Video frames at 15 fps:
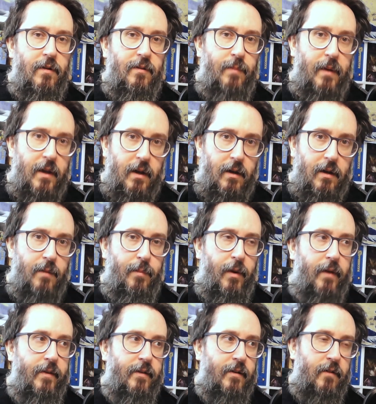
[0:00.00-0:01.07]
be heard by
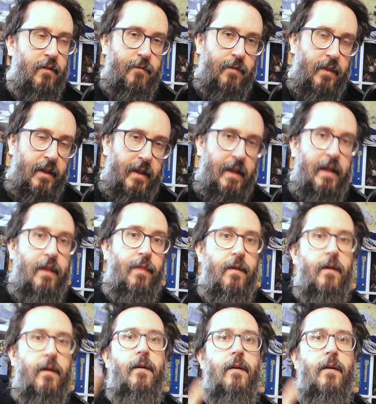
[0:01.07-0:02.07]
this kind of the ether,